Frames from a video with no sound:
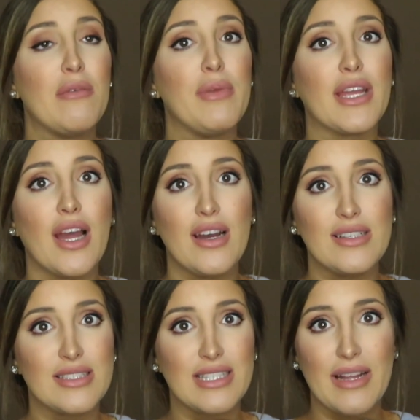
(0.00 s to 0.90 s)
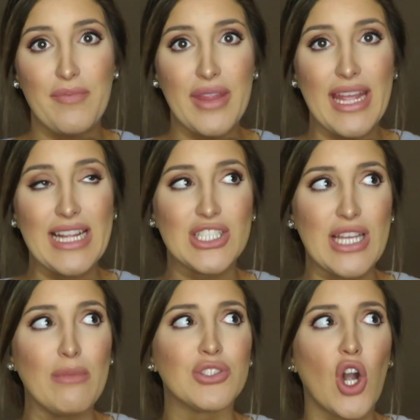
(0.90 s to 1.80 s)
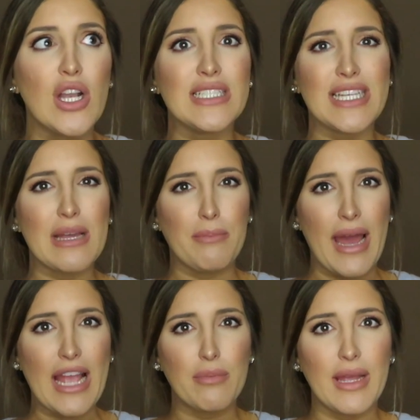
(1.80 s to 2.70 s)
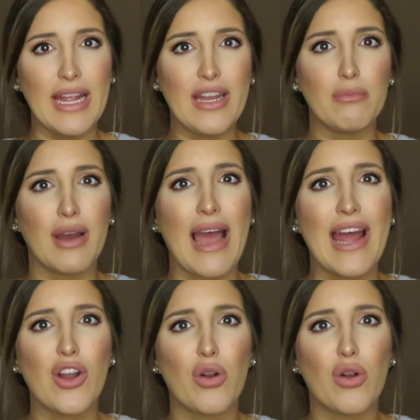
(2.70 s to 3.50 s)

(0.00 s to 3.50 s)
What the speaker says: because I'm starting to get back pain, but I